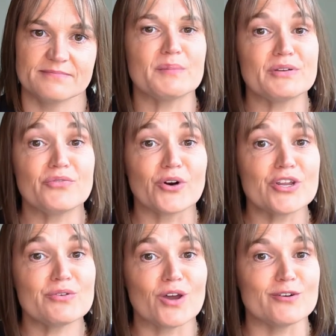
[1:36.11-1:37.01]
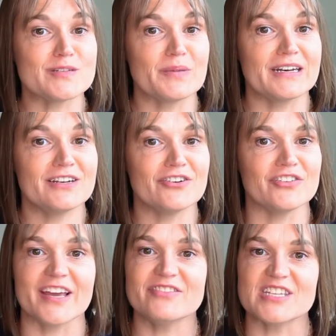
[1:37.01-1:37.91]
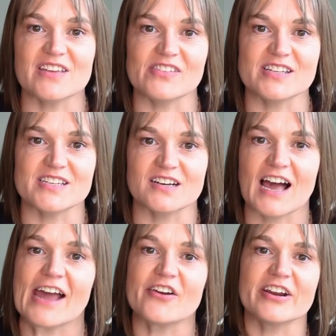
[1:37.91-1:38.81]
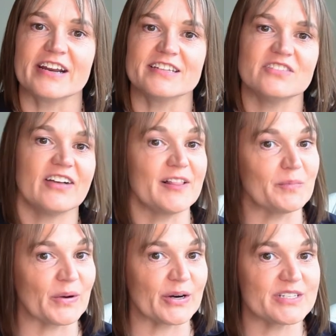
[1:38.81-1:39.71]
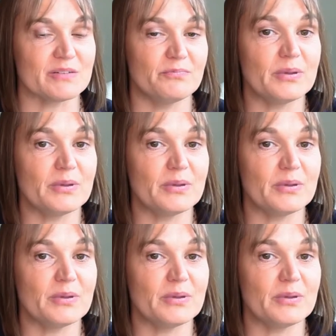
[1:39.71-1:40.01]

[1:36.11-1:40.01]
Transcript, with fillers: But before you go spending your life savings on hiring a developer to